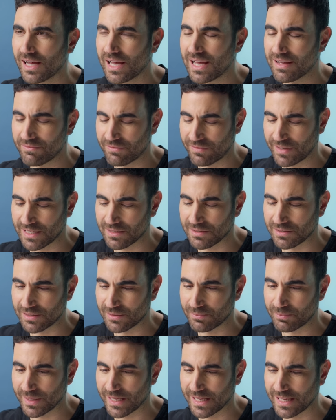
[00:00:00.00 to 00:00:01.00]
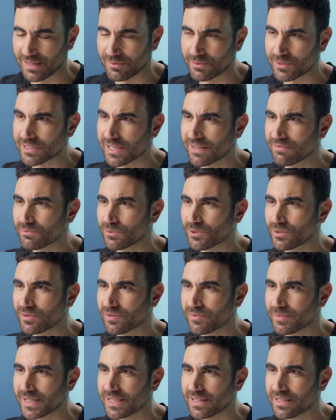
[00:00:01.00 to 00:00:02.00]
I have found a pair which I haven't brought
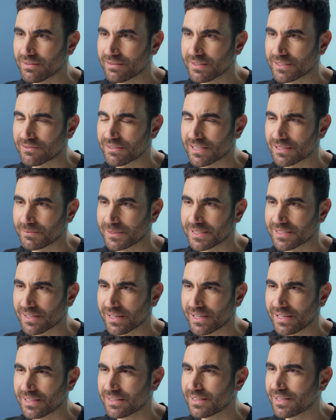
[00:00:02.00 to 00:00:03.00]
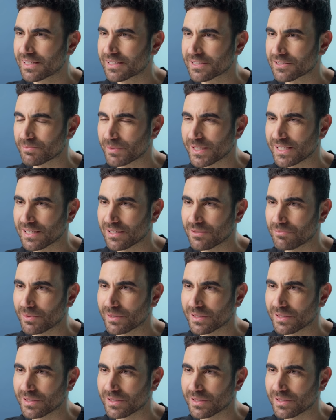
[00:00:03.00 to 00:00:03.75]
with me. They're incredibly tight and like a Speedo,